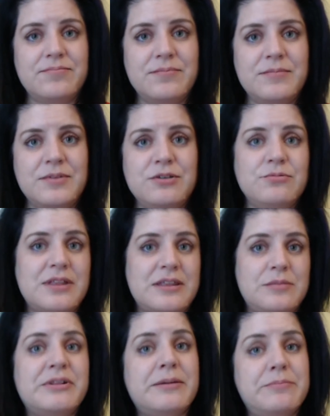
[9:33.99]
you let
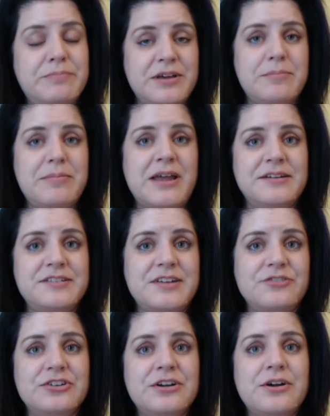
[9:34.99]
the petting
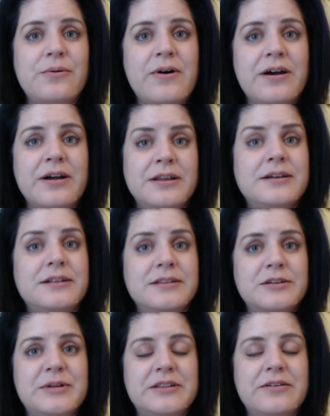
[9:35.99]
session go on a
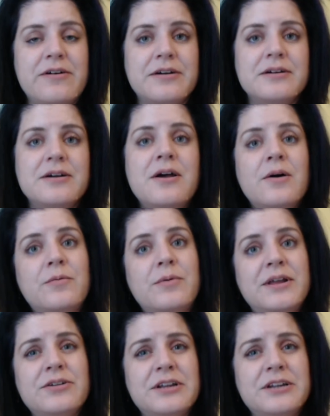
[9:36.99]
little bit long,
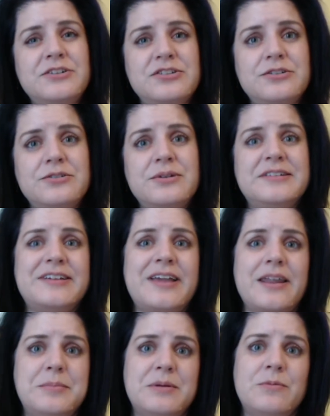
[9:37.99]
what you're going to do is
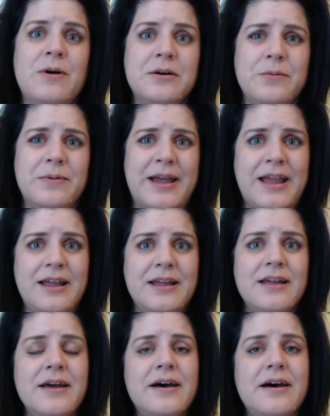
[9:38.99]
get up and walk away.
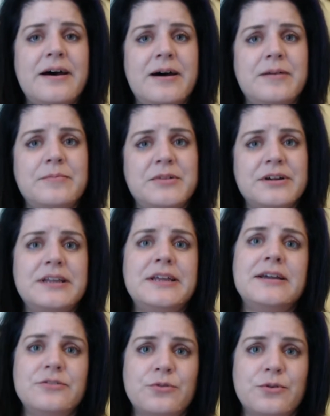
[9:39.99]
You're going to
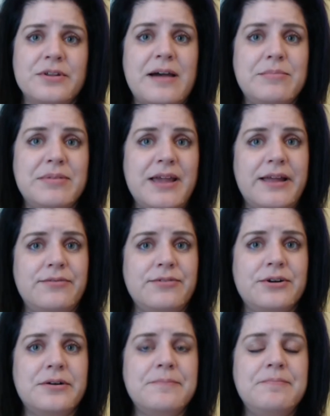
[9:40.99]
ignore that
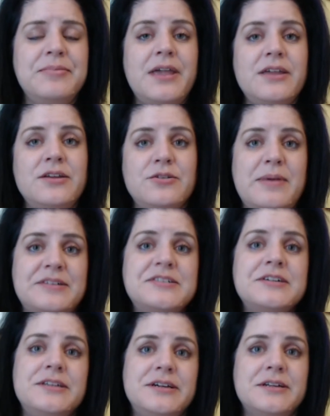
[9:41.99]
behavior. You're
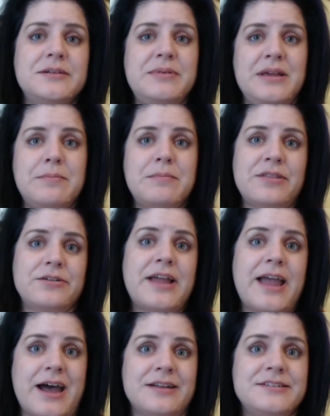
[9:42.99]
basically going to be a mother
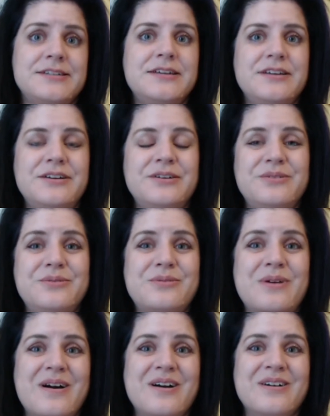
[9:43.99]
cat. You
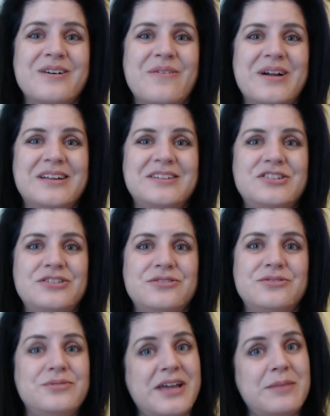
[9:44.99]
are going
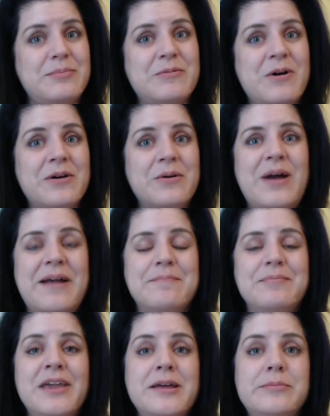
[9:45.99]
to get up and walk away
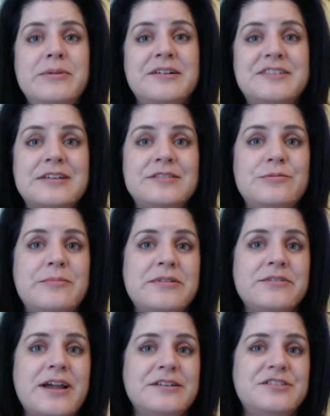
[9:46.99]
because that's what
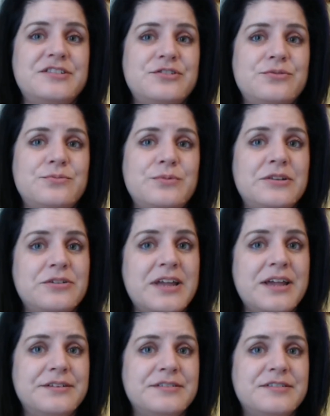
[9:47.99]
mother cats do when their
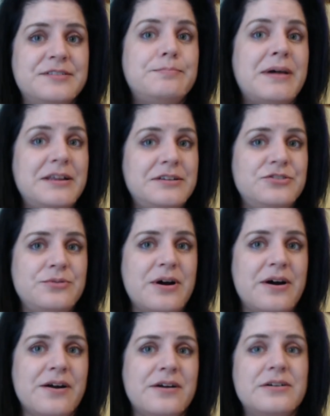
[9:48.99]
kittens bite too
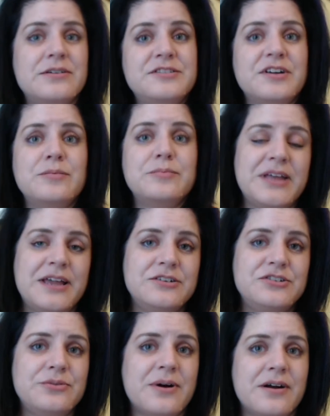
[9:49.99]
hard or start playing
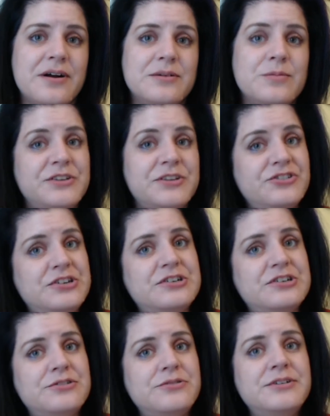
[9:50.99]
too hard. What does she
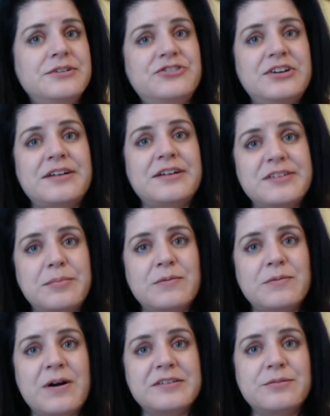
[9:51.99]
do? She gets up
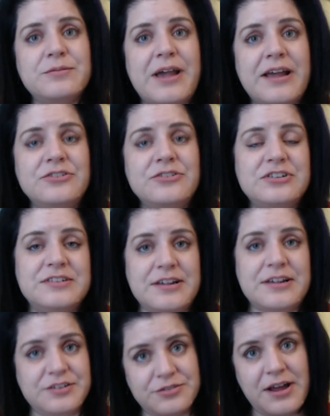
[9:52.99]
and walks away. She
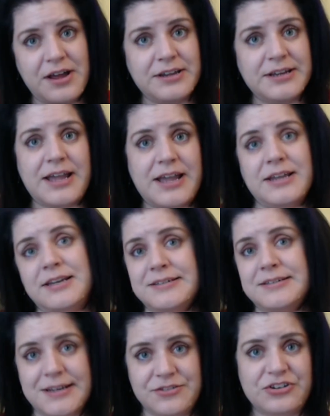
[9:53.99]
says, "You're not going to get any
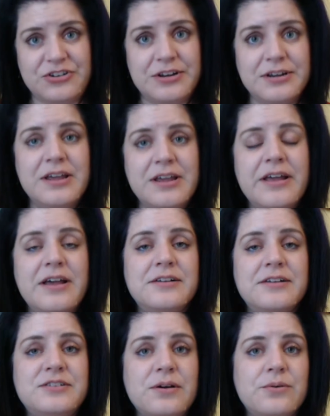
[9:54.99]
attention."
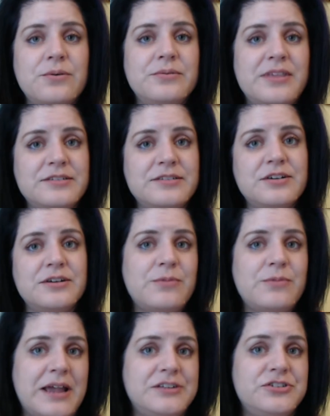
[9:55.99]
So that's a good
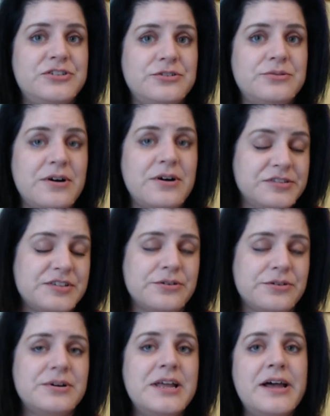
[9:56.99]
way to
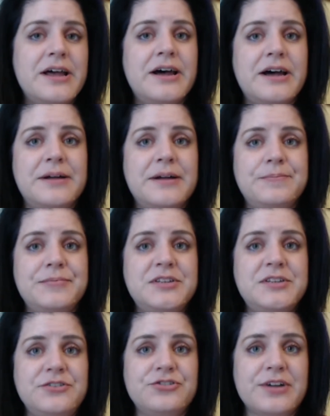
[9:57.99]
also
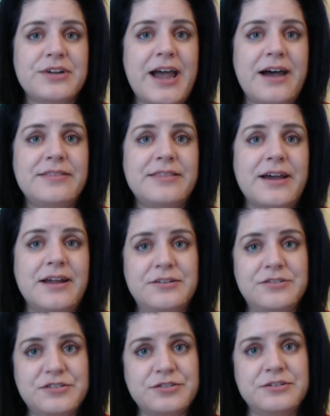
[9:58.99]
teach your cat that
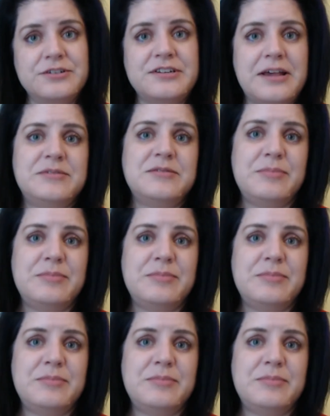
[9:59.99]
certain types of